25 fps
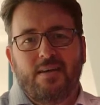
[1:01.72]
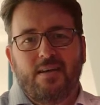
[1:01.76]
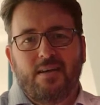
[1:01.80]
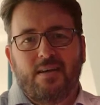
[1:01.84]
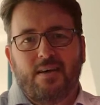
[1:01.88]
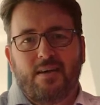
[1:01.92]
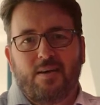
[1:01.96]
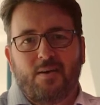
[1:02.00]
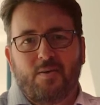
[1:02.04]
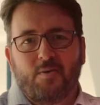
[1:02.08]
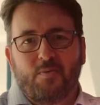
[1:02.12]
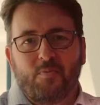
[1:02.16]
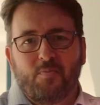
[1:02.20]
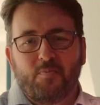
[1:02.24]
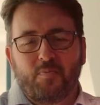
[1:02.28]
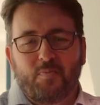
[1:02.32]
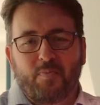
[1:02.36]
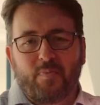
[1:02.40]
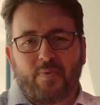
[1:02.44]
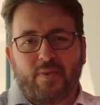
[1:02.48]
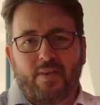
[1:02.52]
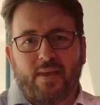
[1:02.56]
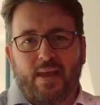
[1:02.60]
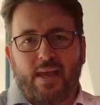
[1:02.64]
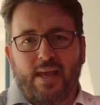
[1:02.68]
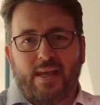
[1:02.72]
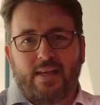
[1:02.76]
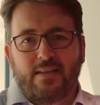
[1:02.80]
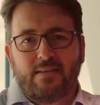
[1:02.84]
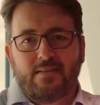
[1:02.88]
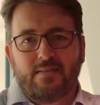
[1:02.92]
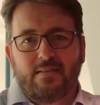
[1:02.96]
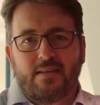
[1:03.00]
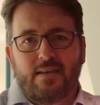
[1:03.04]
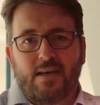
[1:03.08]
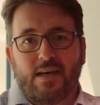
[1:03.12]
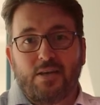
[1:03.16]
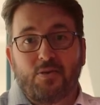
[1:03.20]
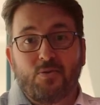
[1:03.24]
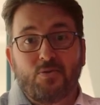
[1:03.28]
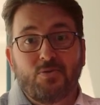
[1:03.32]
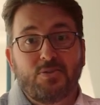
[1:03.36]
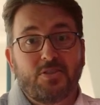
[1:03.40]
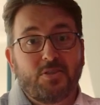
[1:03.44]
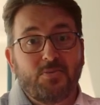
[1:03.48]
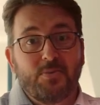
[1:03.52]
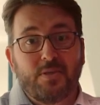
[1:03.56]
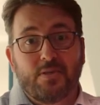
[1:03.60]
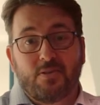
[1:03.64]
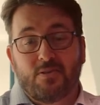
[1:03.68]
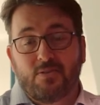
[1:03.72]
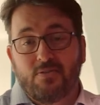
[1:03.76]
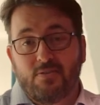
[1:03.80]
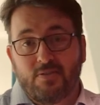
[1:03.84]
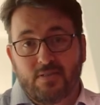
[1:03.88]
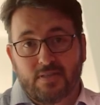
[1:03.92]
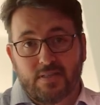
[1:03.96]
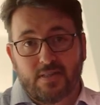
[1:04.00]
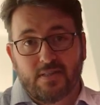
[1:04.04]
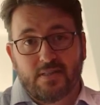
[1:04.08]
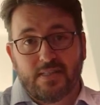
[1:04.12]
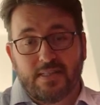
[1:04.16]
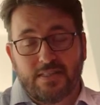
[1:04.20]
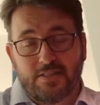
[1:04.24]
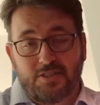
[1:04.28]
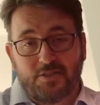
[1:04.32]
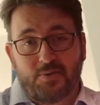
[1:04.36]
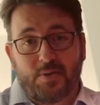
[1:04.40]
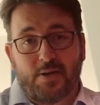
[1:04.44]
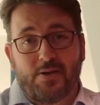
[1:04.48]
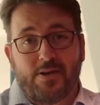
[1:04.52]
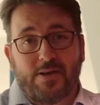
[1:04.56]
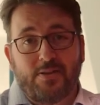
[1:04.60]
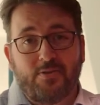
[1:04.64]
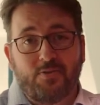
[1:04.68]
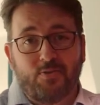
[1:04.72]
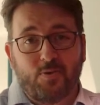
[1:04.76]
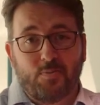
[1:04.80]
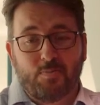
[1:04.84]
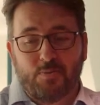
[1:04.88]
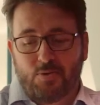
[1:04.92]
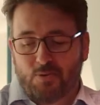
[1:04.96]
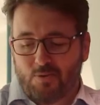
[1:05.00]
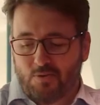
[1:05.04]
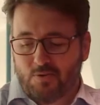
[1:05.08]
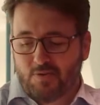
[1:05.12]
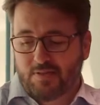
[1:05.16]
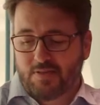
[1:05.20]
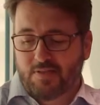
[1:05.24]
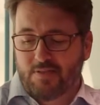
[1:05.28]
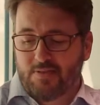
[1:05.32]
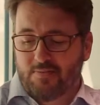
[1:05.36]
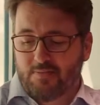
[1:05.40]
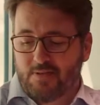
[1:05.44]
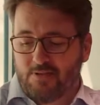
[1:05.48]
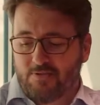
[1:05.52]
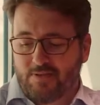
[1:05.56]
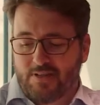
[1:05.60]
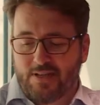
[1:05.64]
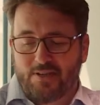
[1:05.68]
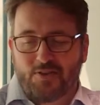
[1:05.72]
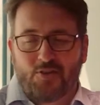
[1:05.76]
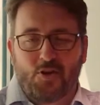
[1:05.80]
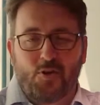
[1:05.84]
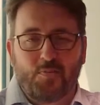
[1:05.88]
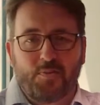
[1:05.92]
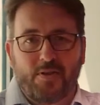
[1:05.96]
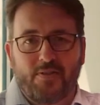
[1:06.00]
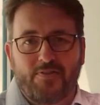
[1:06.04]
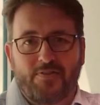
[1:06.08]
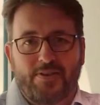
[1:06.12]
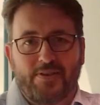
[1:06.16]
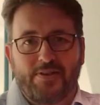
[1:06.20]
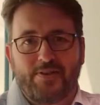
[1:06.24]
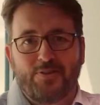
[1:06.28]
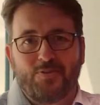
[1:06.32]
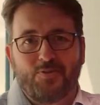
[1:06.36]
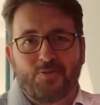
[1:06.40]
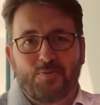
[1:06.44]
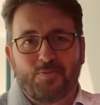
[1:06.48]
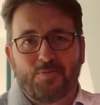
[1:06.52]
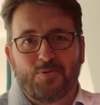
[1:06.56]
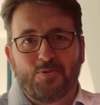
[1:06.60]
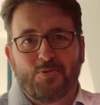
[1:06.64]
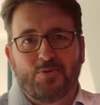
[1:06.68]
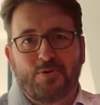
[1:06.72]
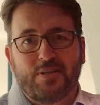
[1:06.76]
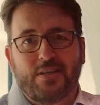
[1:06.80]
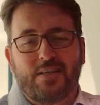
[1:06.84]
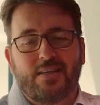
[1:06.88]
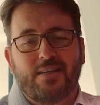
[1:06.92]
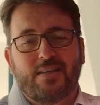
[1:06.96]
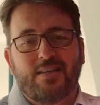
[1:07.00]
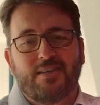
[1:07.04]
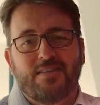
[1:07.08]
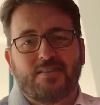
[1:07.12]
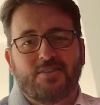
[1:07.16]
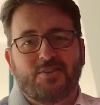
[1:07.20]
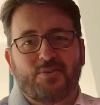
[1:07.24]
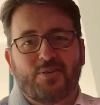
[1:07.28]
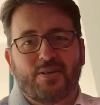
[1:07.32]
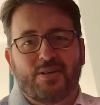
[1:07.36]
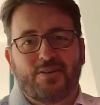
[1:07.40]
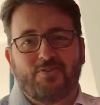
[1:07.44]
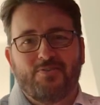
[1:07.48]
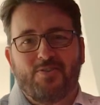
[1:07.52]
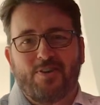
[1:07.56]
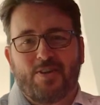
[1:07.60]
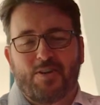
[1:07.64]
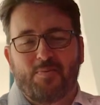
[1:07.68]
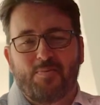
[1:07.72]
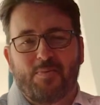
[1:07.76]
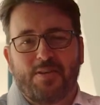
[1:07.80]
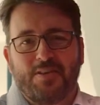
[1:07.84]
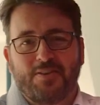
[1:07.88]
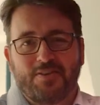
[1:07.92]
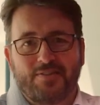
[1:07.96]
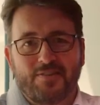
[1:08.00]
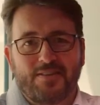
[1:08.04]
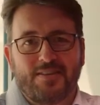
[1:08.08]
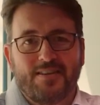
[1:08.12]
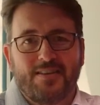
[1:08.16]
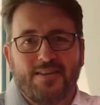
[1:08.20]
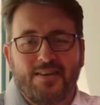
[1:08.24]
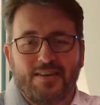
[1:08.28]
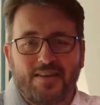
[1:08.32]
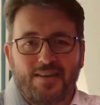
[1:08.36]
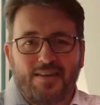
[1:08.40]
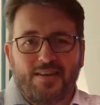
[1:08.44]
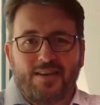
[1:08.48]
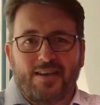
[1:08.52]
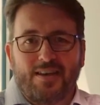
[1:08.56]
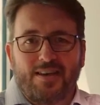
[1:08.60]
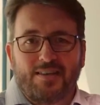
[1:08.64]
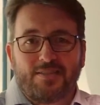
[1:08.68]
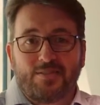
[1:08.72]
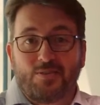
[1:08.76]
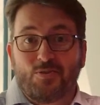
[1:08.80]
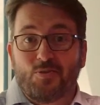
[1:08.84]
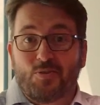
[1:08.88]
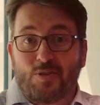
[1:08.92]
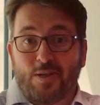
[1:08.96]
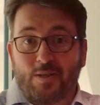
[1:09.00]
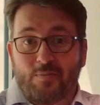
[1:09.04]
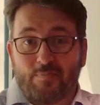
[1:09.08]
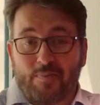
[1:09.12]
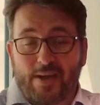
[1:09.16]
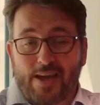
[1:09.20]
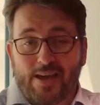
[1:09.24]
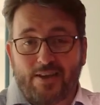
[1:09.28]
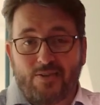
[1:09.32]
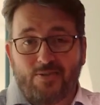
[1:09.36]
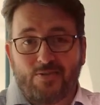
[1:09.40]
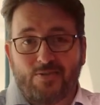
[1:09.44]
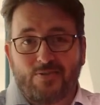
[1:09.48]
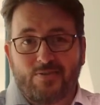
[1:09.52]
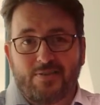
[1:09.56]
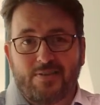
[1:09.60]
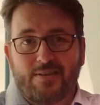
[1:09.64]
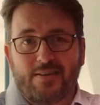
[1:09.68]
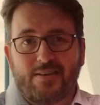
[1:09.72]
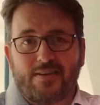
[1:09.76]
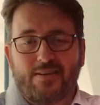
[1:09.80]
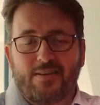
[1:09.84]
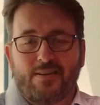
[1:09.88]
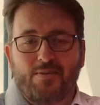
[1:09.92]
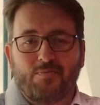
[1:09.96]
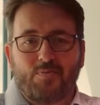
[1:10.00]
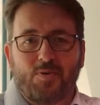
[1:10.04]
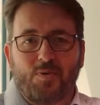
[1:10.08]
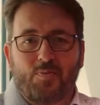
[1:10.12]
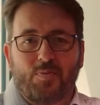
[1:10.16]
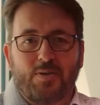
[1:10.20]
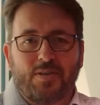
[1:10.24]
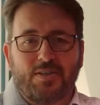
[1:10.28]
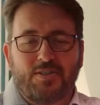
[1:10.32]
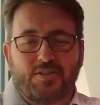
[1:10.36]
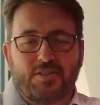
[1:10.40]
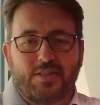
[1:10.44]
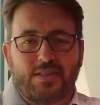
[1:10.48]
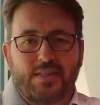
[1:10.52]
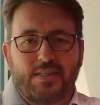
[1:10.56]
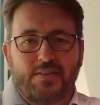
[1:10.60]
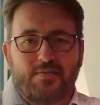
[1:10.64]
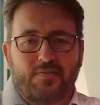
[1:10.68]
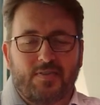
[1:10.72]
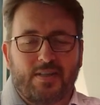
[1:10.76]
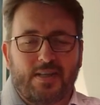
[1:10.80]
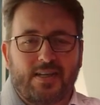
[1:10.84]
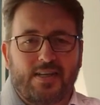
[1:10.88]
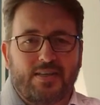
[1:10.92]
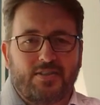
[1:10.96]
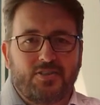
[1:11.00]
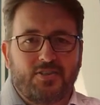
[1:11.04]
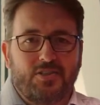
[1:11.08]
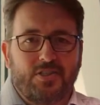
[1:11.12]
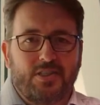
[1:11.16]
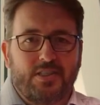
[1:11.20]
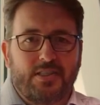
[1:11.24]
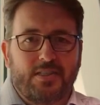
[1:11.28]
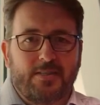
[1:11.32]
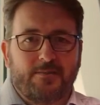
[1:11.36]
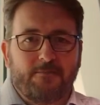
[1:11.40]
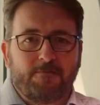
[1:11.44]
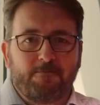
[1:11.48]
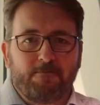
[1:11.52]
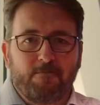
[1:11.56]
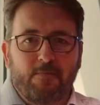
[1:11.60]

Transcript: Um, and, uh, and also includes a link to our annual report. So I'm holding a copy of our annual report here, so I can recommend us looking back on, uh, on what we achieved last year.